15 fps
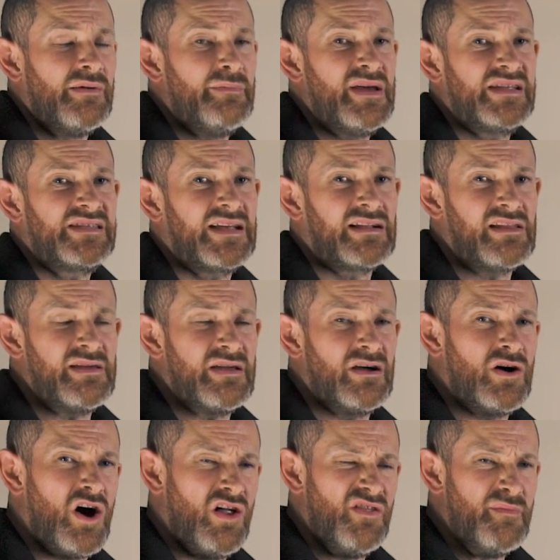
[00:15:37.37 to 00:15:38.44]
Basically,
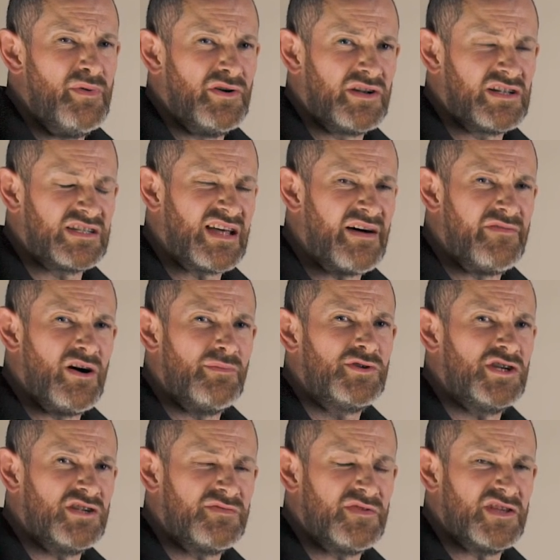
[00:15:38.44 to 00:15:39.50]
all the bundles have
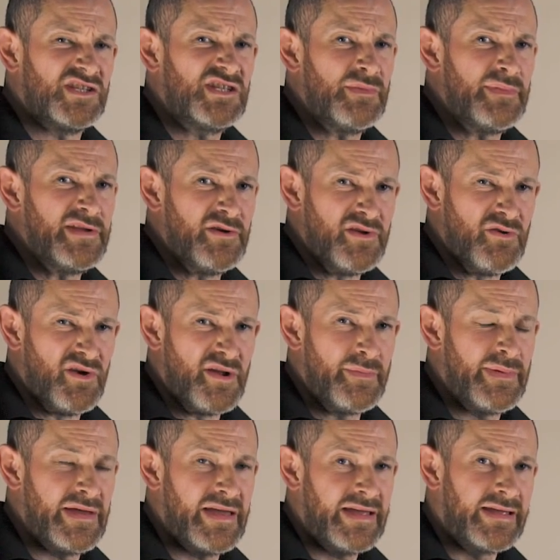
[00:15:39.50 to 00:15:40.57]
options for the CPU you want to
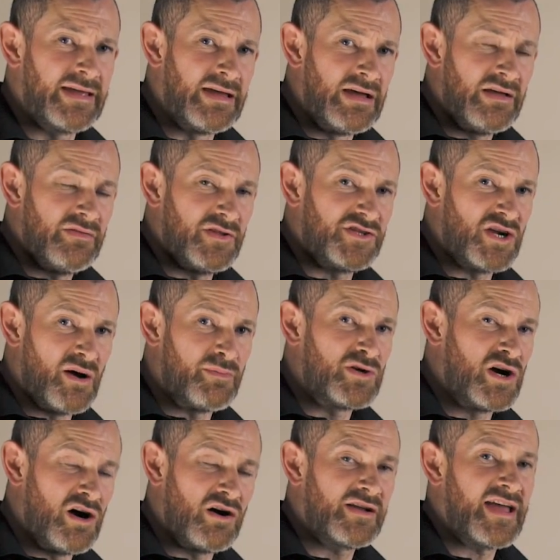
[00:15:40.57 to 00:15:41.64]
pick, the top
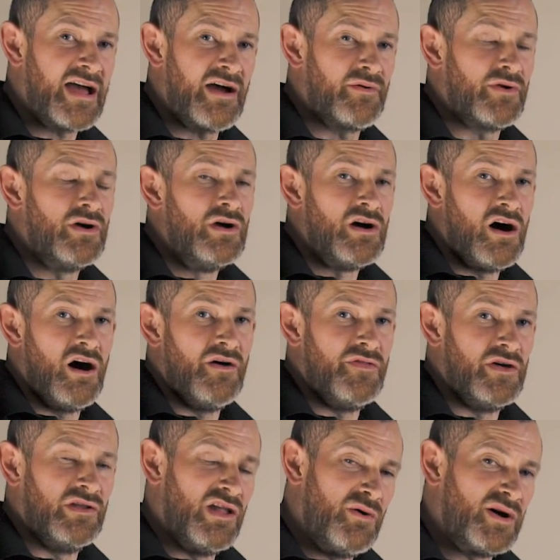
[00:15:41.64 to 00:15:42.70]
core count, or
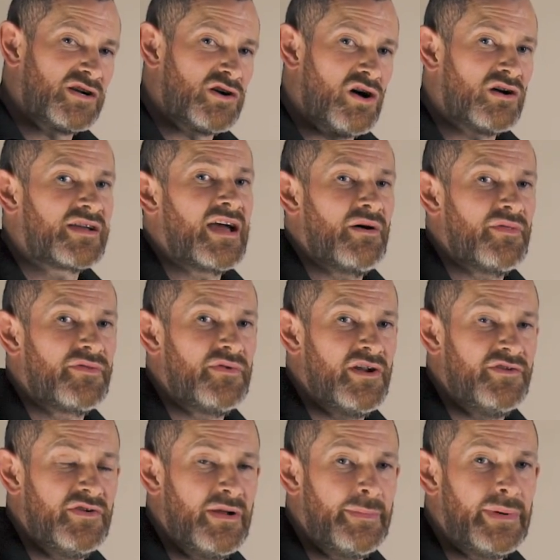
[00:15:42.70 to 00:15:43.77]
the lower core count
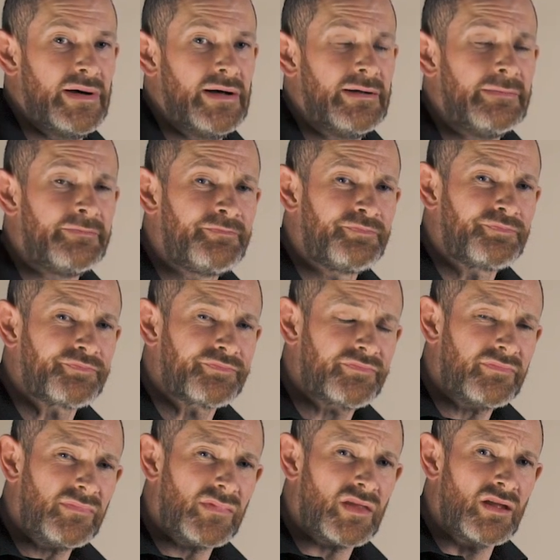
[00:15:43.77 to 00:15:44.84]
Threadripper,
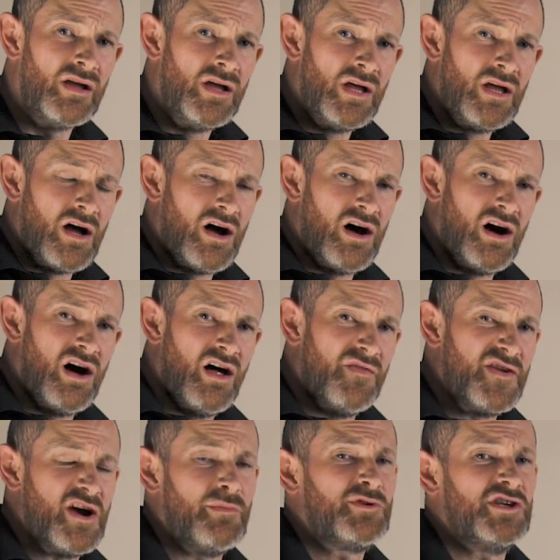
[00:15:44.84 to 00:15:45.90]
or
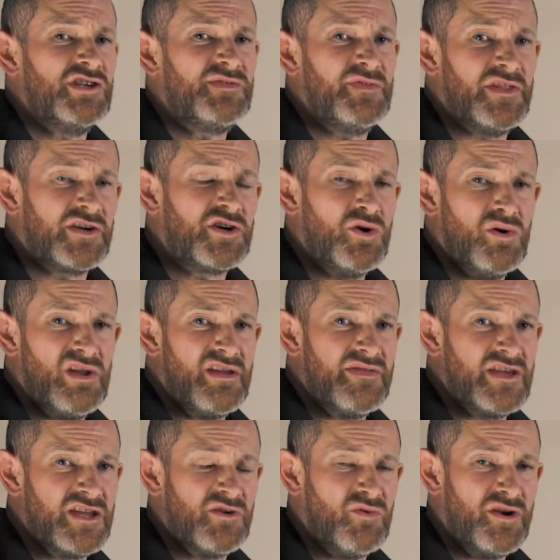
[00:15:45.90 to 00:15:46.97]
the options for the cooling
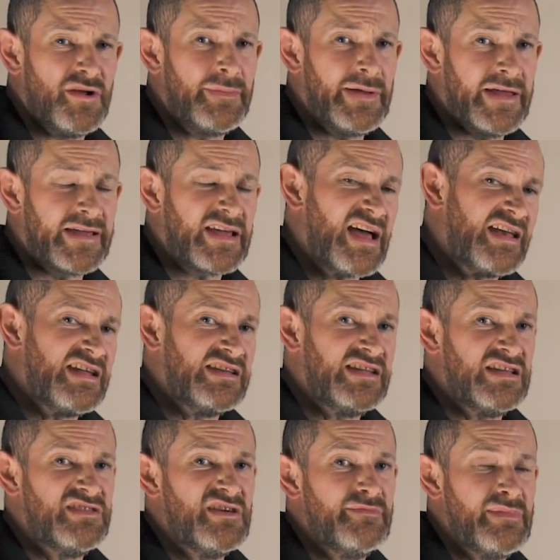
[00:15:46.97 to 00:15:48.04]
that you want to pick, and
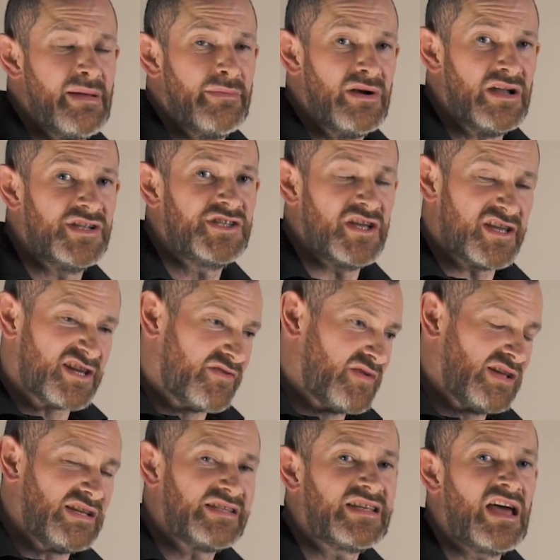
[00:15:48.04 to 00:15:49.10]
indeed the memory. So you can
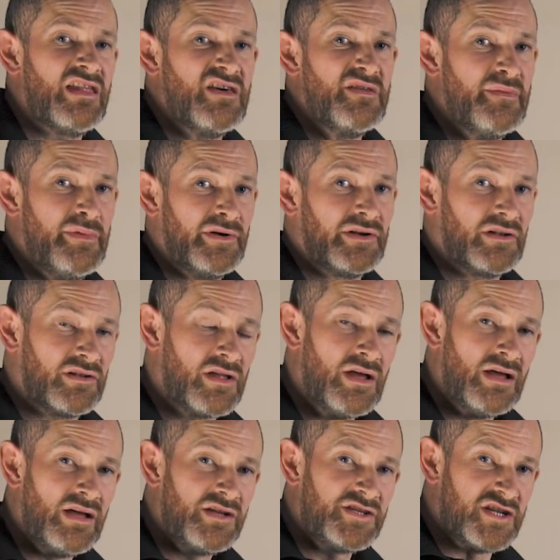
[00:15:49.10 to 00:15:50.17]
really tailor the bundle
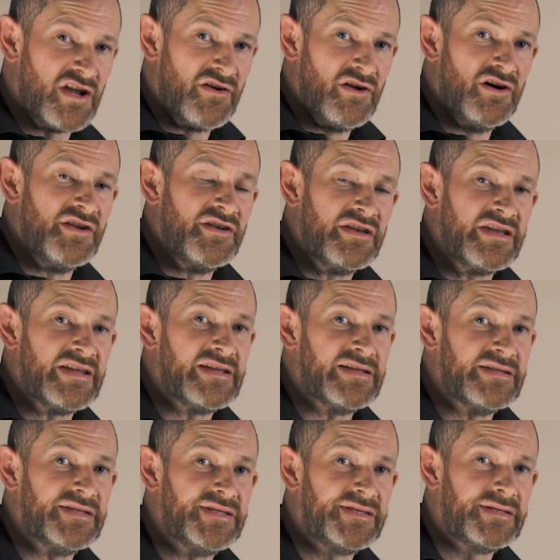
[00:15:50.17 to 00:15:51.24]
to your own
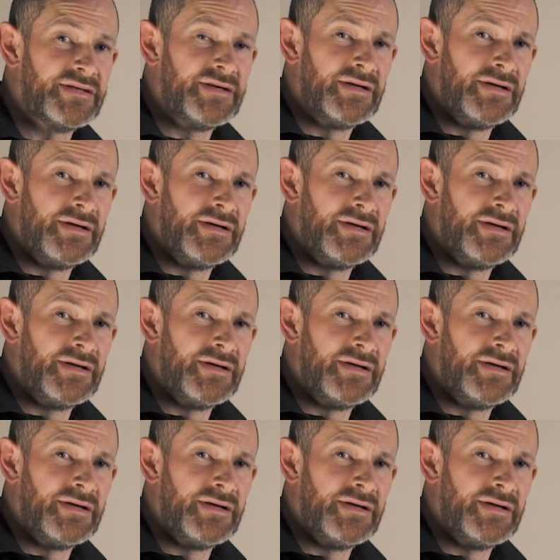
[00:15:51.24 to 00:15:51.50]
needs.